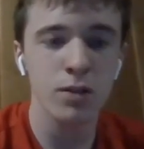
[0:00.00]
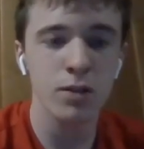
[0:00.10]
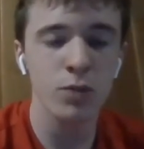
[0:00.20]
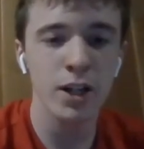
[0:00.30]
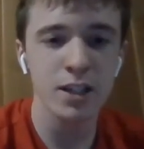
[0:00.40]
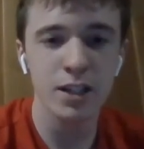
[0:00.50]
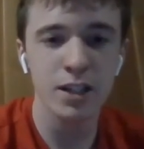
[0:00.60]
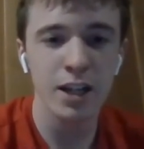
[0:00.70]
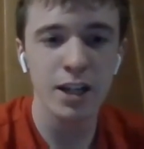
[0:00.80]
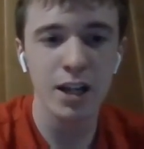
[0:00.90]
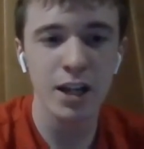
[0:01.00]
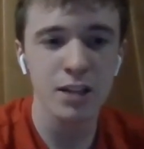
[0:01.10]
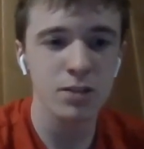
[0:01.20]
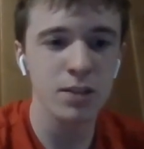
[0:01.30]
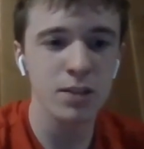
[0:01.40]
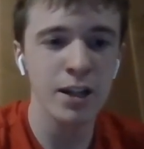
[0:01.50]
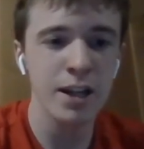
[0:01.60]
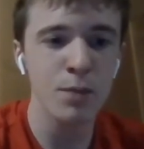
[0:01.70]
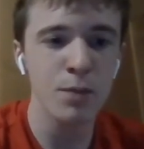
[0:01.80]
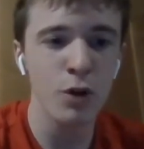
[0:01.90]
realistically, he has
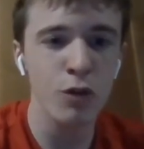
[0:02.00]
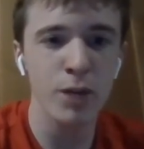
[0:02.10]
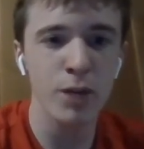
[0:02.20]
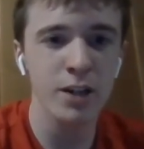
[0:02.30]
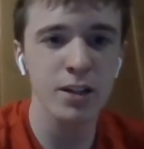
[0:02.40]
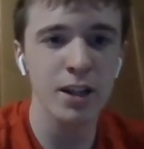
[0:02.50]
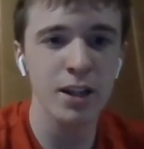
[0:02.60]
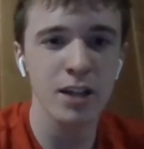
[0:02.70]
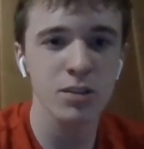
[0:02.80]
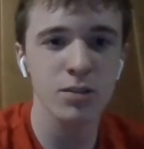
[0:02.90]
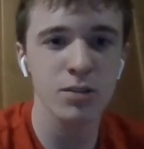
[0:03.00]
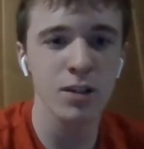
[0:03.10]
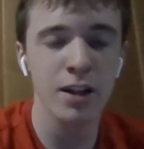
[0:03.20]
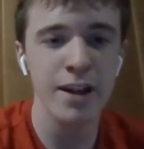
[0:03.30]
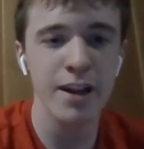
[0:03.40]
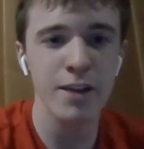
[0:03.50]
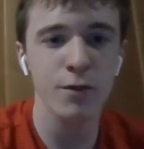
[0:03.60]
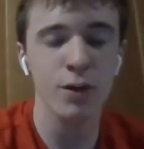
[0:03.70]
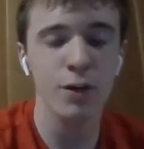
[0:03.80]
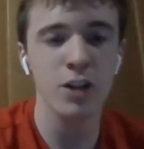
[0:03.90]
elite movement, he has elite
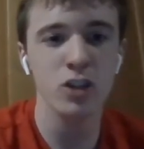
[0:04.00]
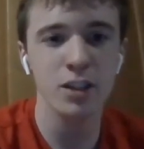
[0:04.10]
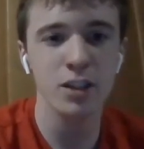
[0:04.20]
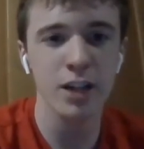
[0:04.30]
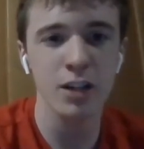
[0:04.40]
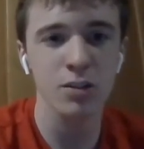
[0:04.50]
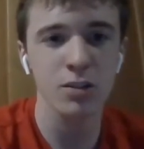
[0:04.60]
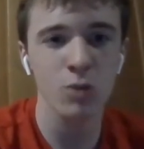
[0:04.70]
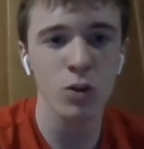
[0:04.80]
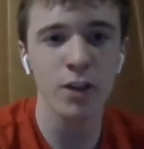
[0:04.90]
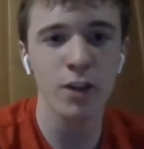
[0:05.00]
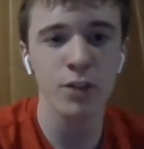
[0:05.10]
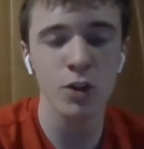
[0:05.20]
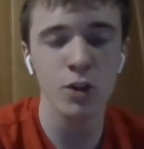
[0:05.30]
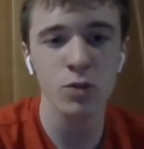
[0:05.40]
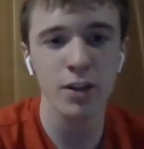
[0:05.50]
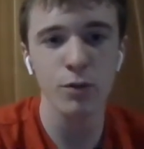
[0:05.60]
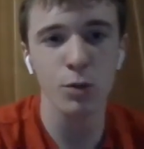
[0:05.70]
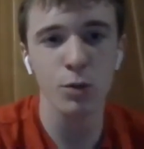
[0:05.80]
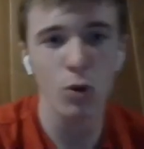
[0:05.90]
finishing skills. All you have to do is
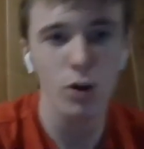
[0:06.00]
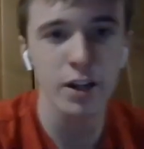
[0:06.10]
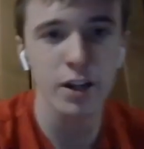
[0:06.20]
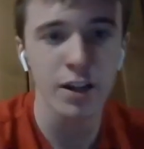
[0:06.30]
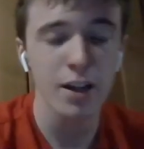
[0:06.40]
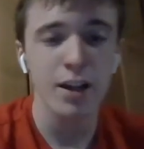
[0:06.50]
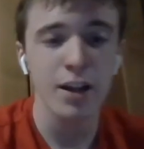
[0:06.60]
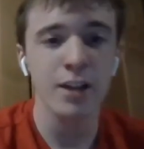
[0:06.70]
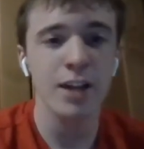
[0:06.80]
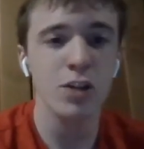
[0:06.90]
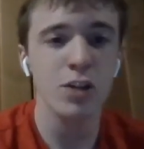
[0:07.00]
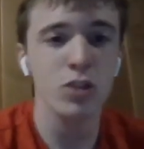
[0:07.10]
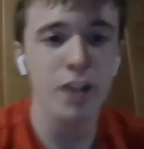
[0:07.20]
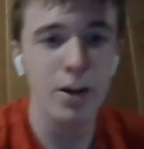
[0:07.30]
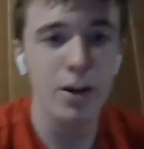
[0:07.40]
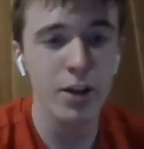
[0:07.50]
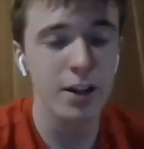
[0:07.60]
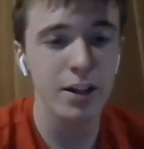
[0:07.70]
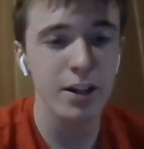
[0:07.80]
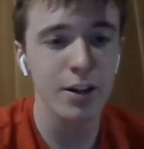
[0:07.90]
give him the ball in dangerous area,
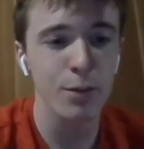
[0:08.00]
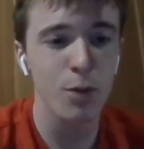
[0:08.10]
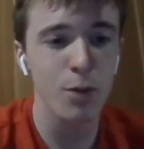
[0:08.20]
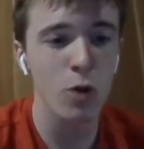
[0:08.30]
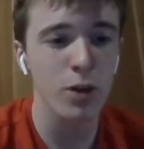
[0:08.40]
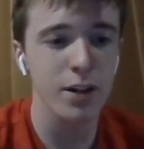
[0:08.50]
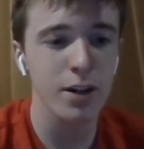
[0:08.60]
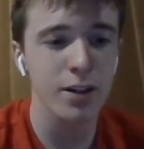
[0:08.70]
and clearly Poland